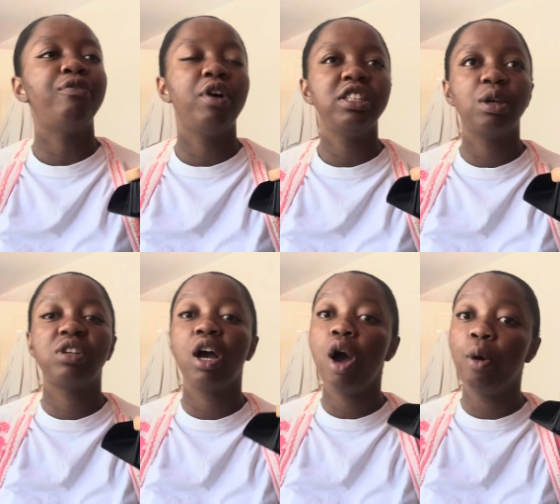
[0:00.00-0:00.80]
first i was
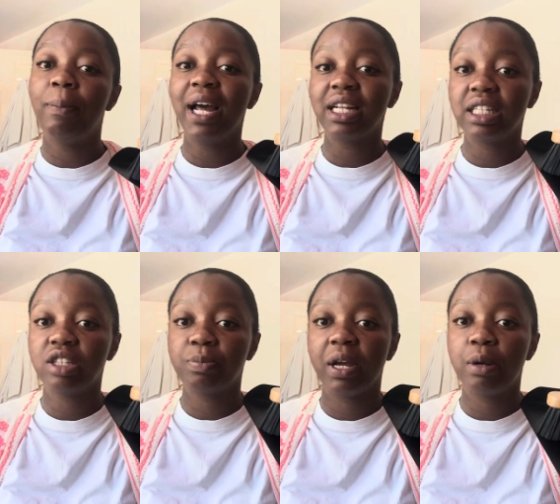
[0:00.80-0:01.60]
like oh black
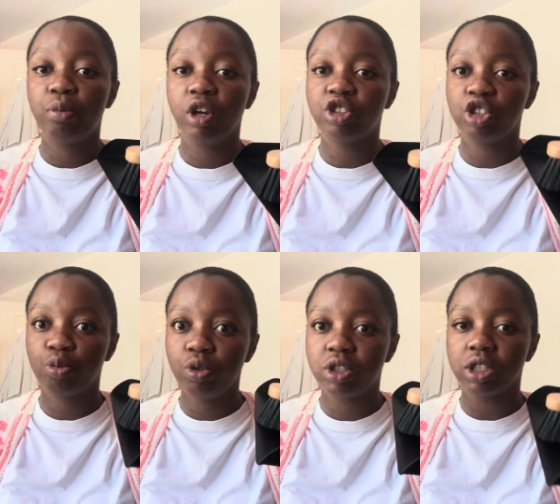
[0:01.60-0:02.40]
dust pad and brush
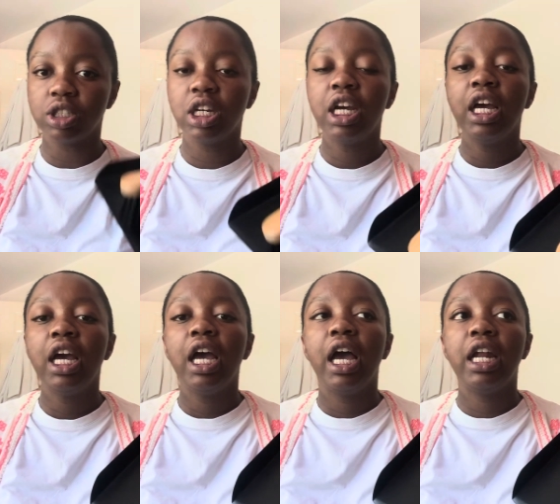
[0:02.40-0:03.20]
it's wooden
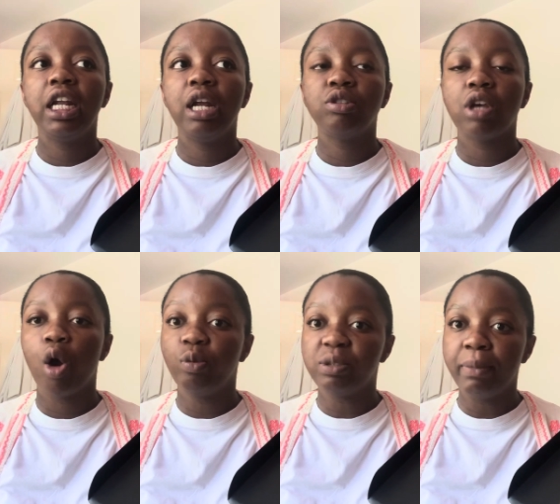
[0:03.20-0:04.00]
and then I was like,
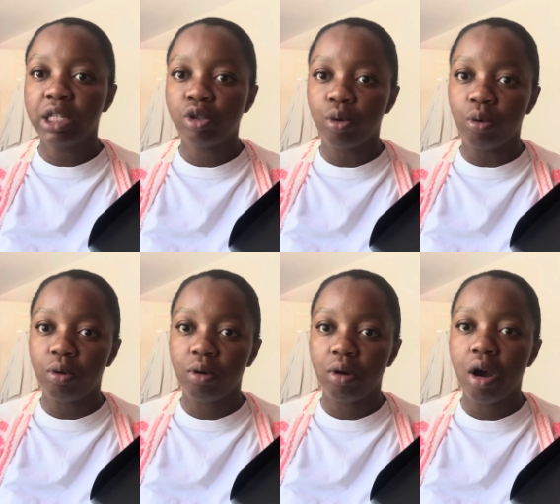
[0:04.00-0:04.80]
oh, it's metal.
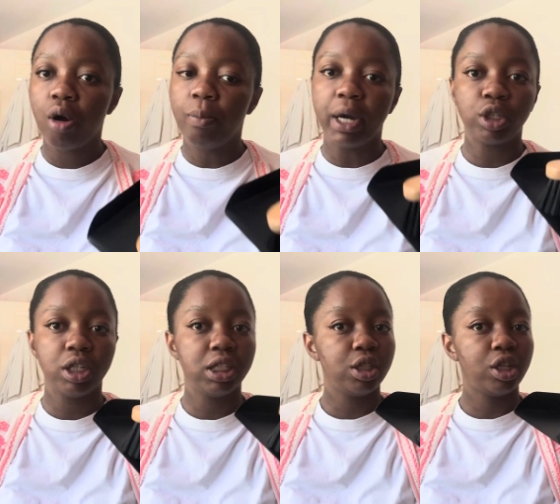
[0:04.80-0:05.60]
Oh my
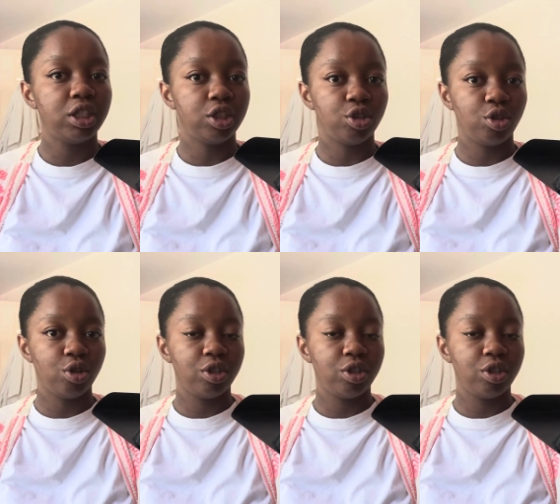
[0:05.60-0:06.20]
goodness, now this is good.